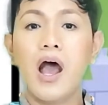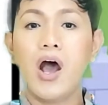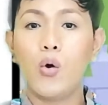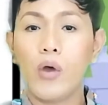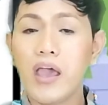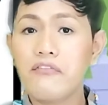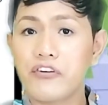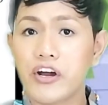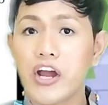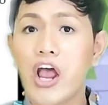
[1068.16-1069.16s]

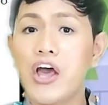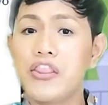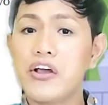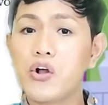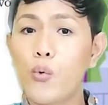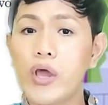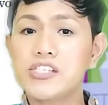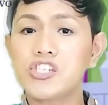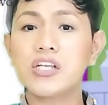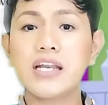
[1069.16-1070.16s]
However, the
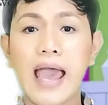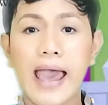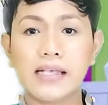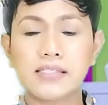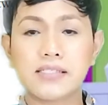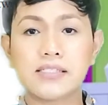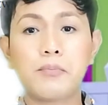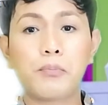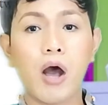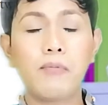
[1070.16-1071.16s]
question asks the
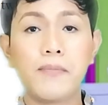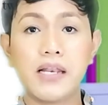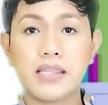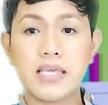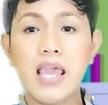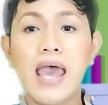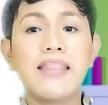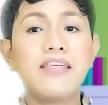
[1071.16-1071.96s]
probability